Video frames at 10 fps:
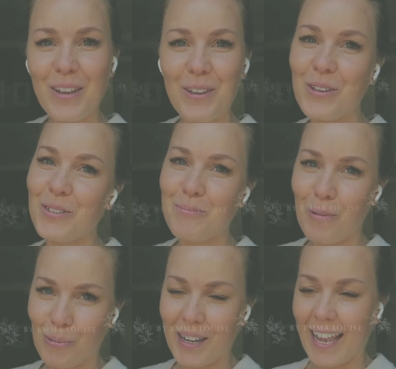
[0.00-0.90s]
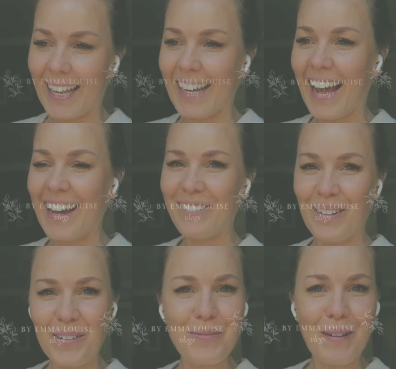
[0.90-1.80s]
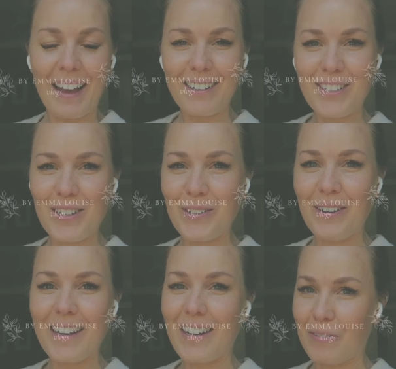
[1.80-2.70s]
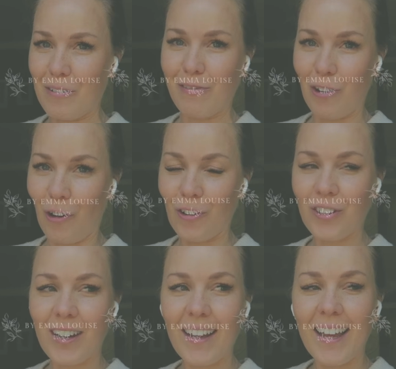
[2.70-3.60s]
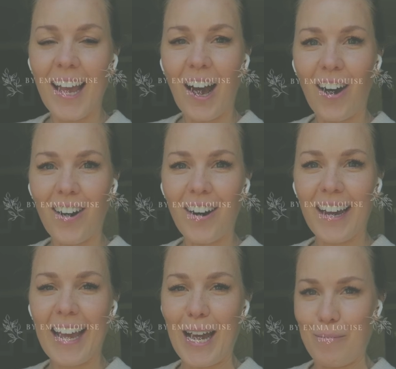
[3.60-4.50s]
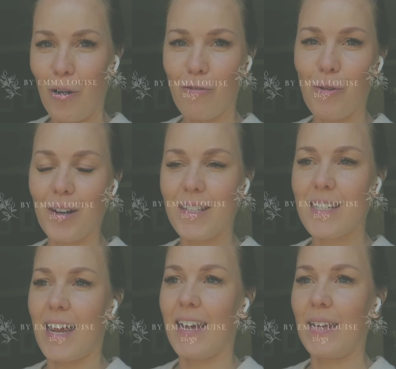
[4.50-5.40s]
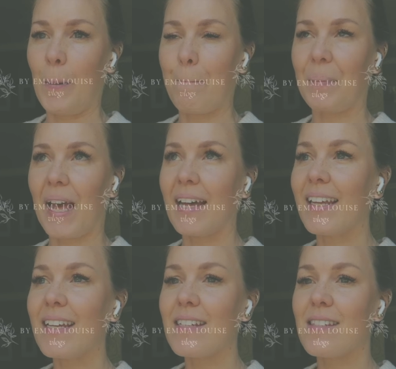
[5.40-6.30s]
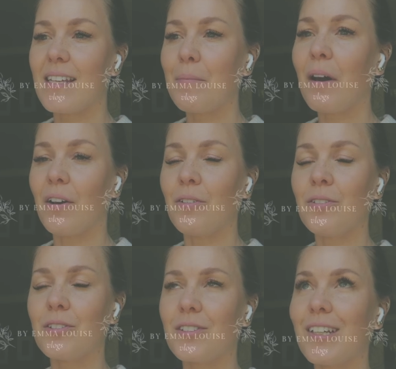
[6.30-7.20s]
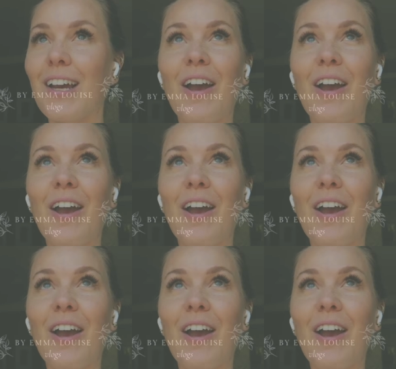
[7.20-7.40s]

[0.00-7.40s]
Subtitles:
Good morning and welcome back to another vlog. I am off work today and it is the most